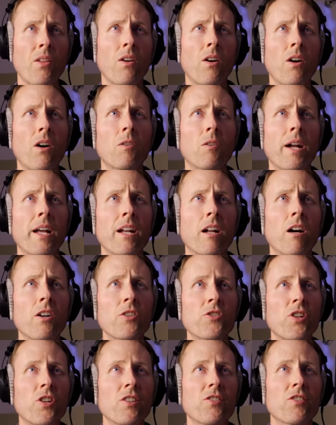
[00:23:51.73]
All right, Art
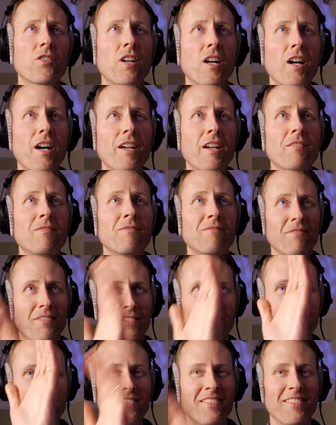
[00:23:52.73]
Johnson, hi.
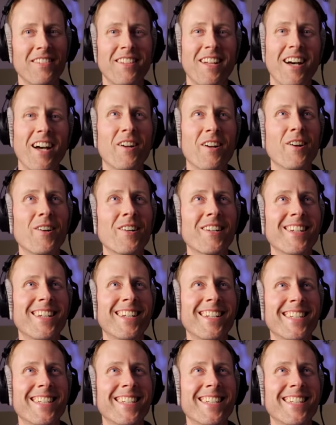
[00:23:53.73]
Hi, Art.